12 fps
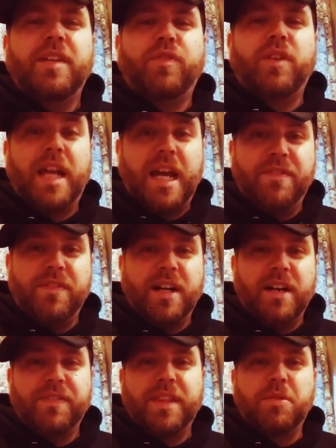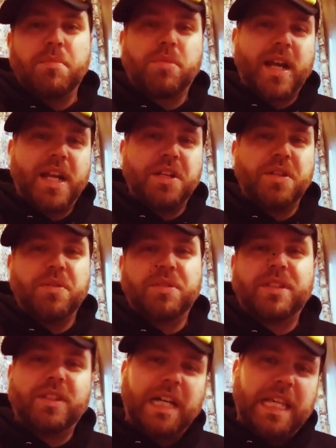for half off. They were brand new,
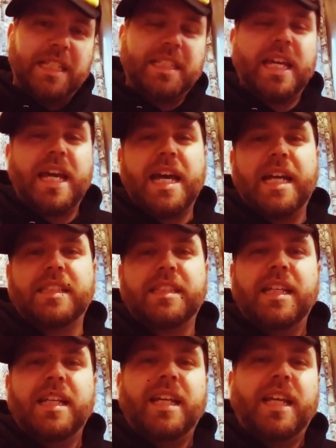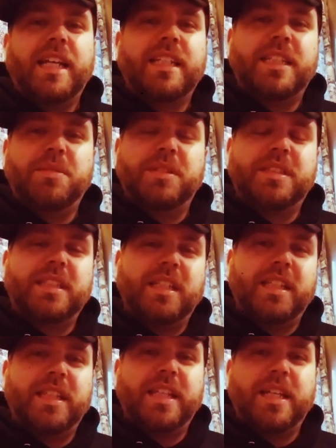still had the tags, and he was
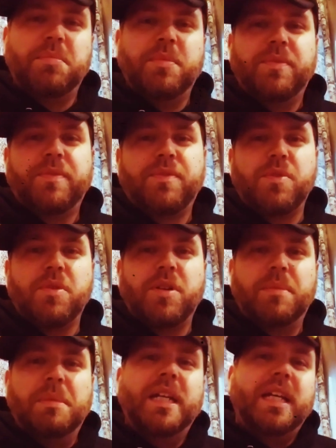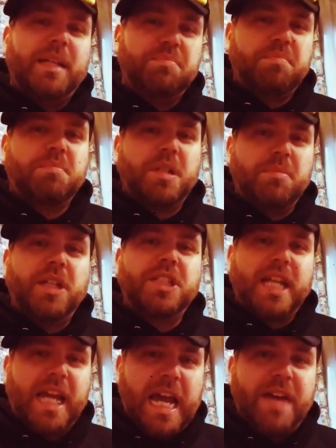selling them for pretty much
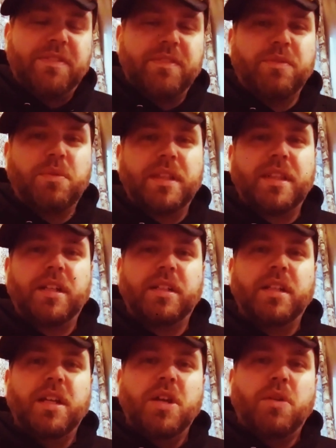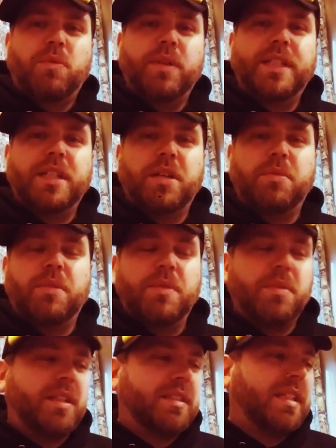half of what their retail rate
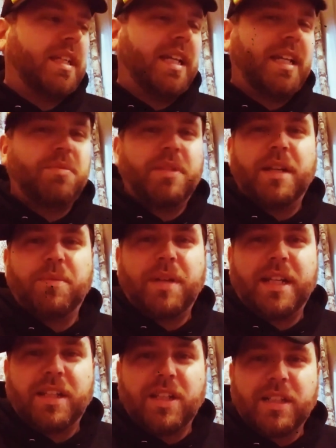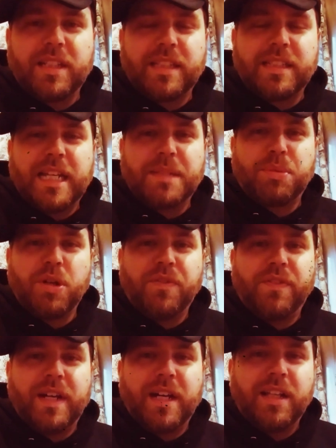was. And when I went and looked at this guy's
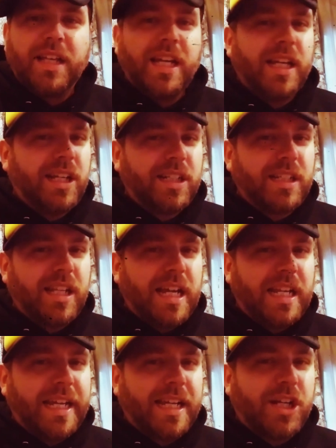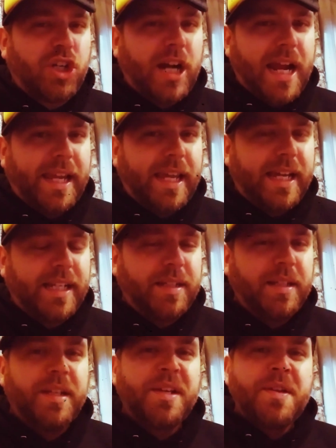profile, he looked a lot like a crackhead.
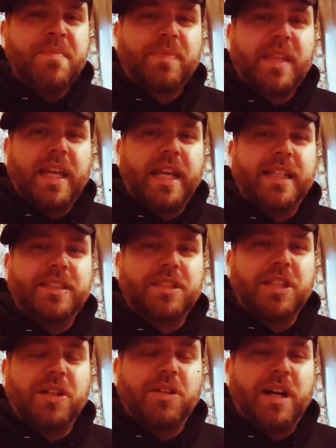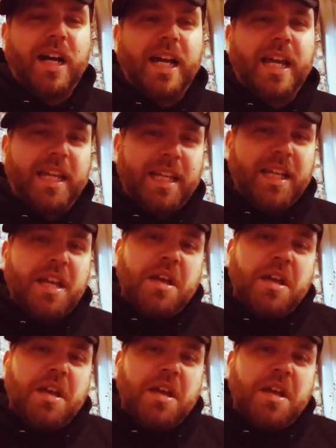And so I,